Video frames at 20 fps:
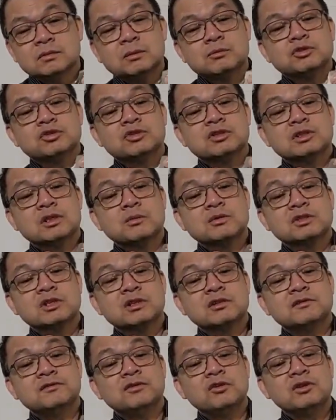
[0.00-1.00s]
sure someone's got
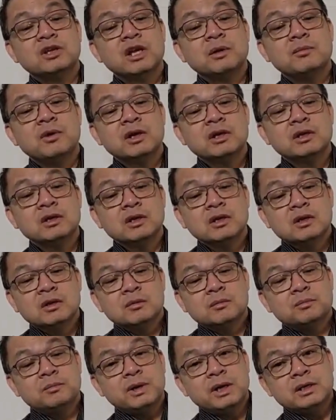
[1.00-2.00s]
the full name on it,
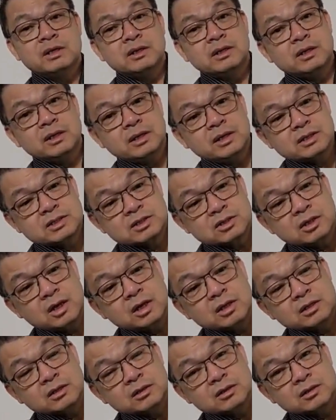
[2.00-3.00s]
but it's got